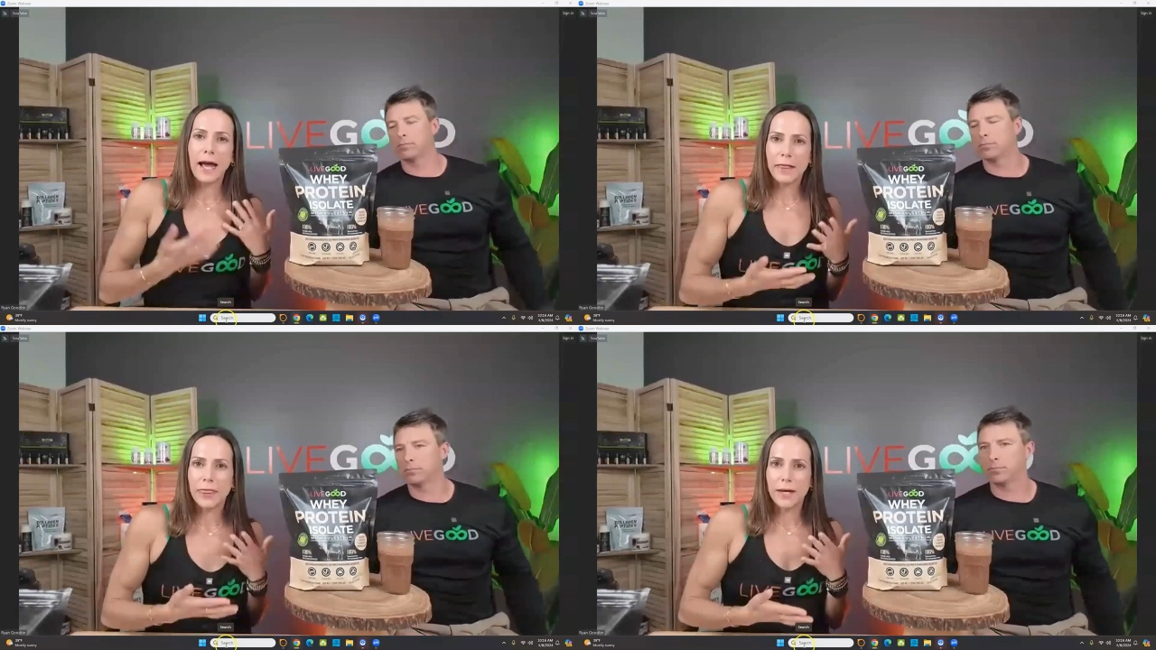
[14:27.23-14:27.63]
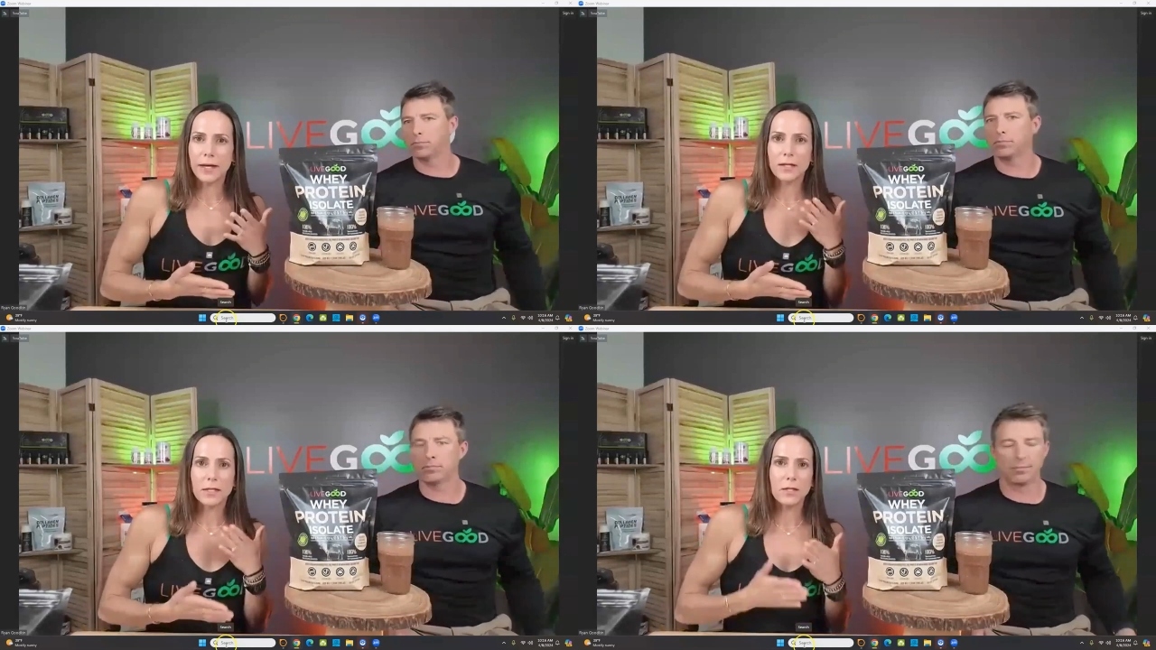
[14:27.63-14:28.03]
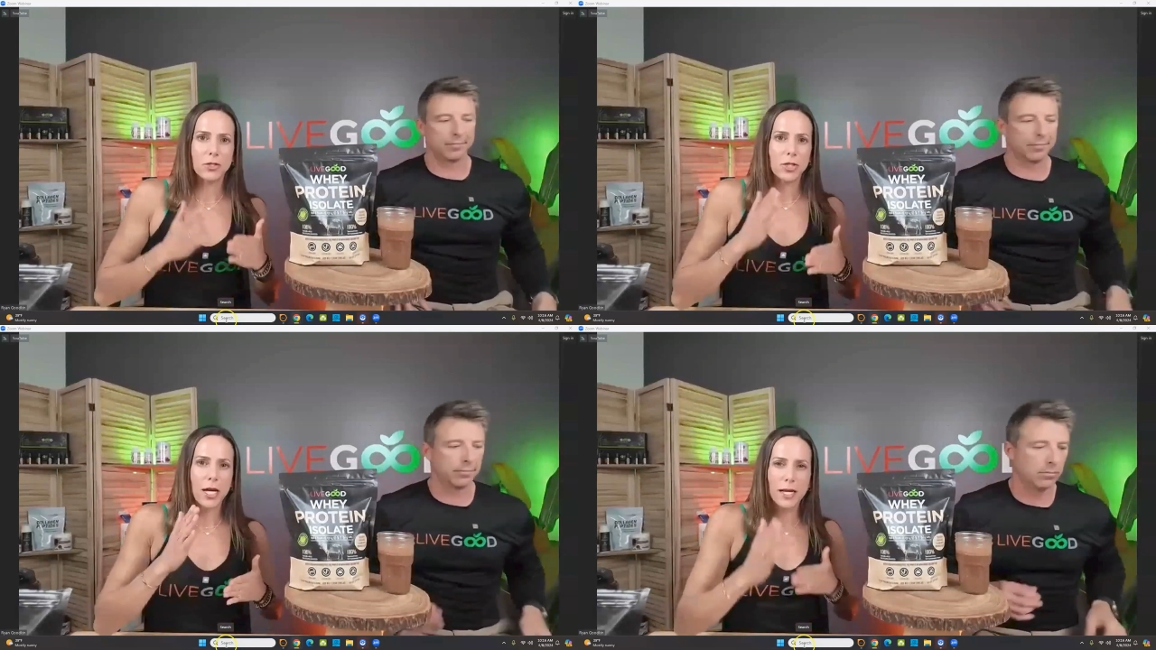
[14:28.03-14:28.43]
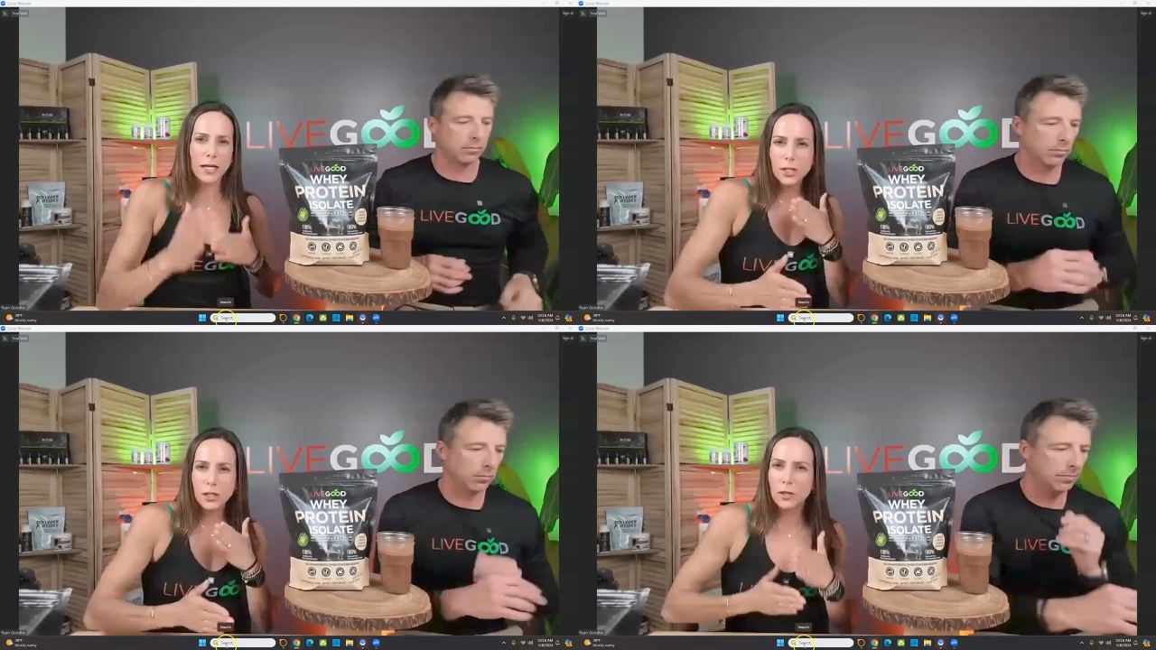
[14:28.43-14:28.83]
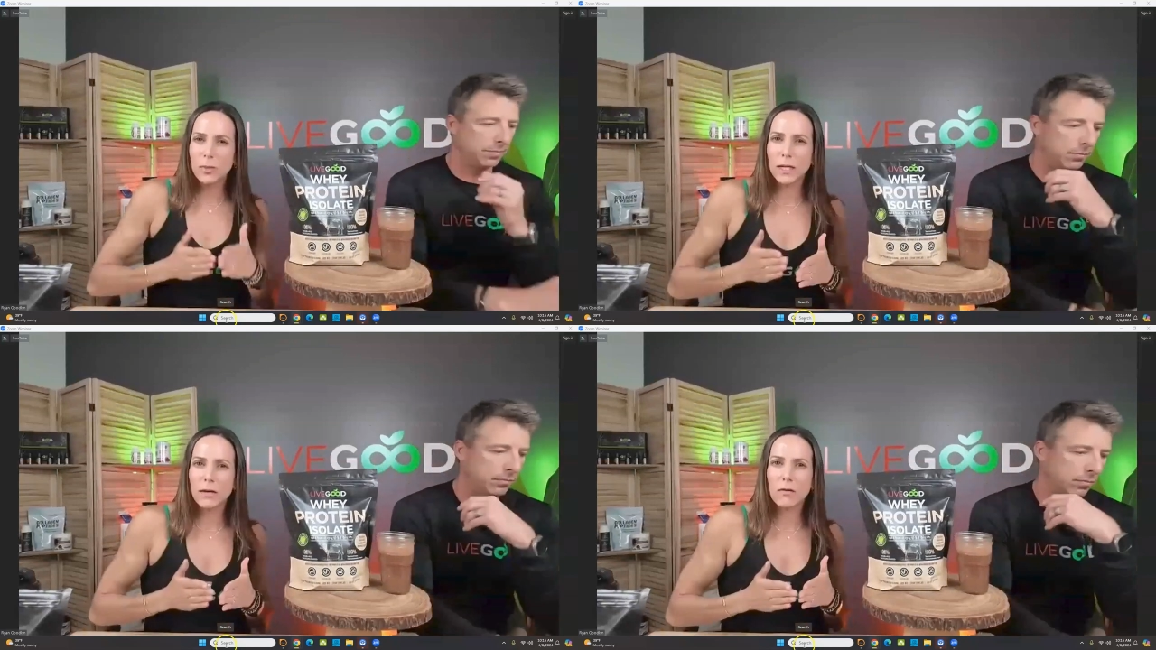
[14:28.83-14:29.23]
Speaker 1: add things to change it a little
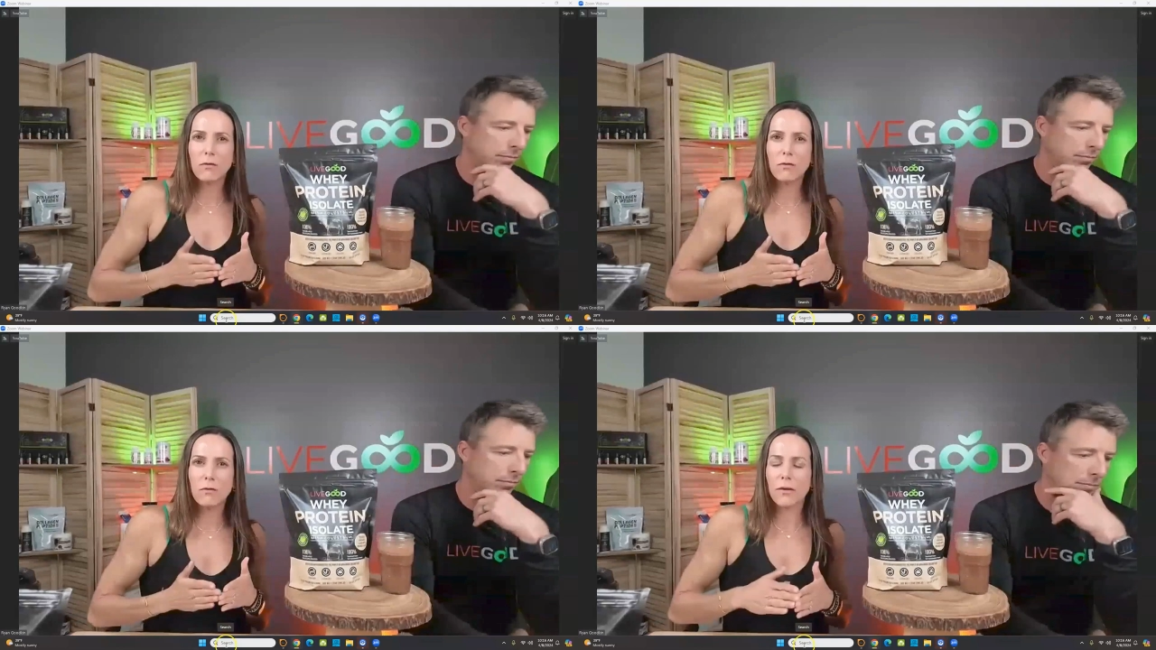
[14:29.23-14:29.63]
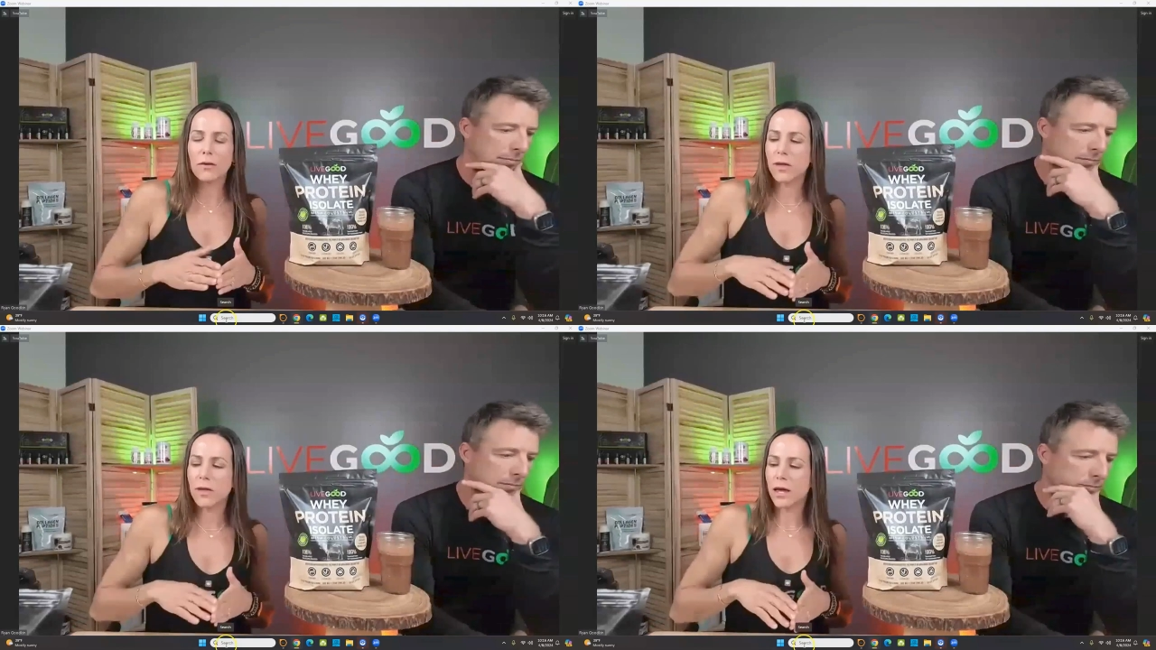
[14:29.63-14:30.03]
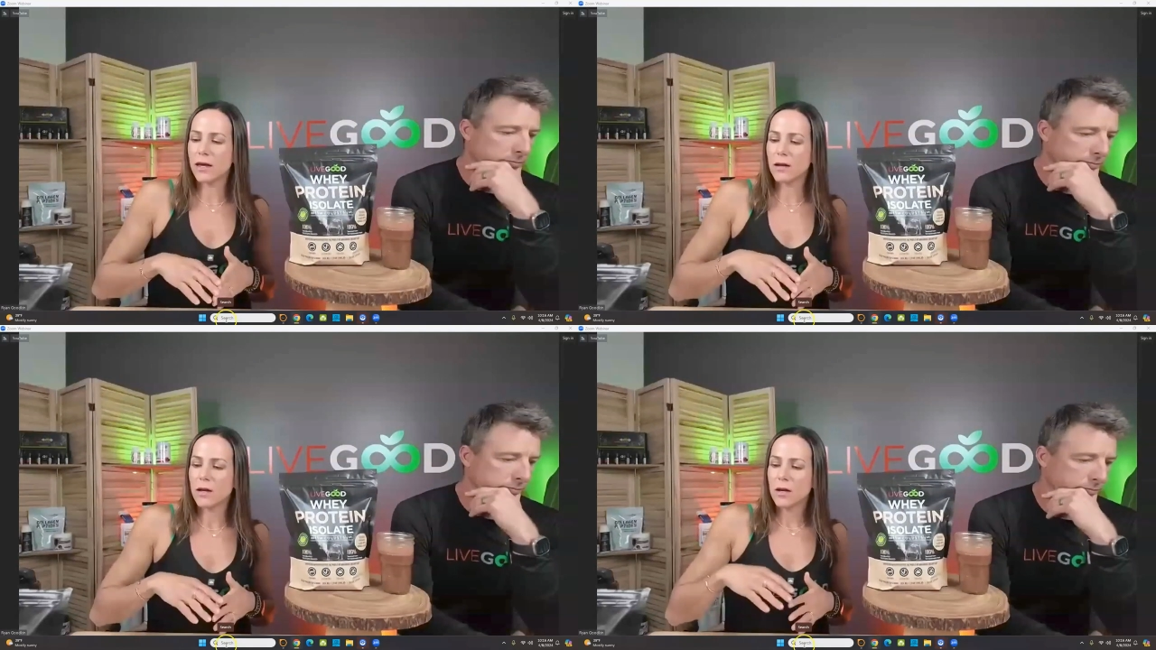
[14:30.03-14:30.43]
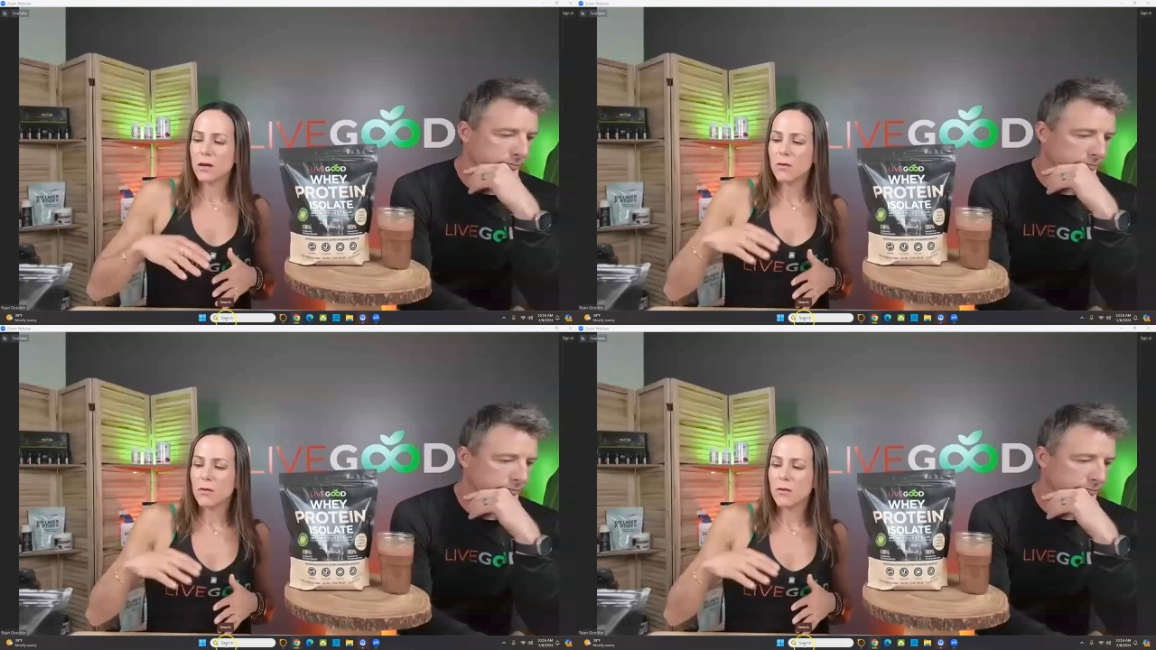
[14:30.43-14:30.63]
bit rather than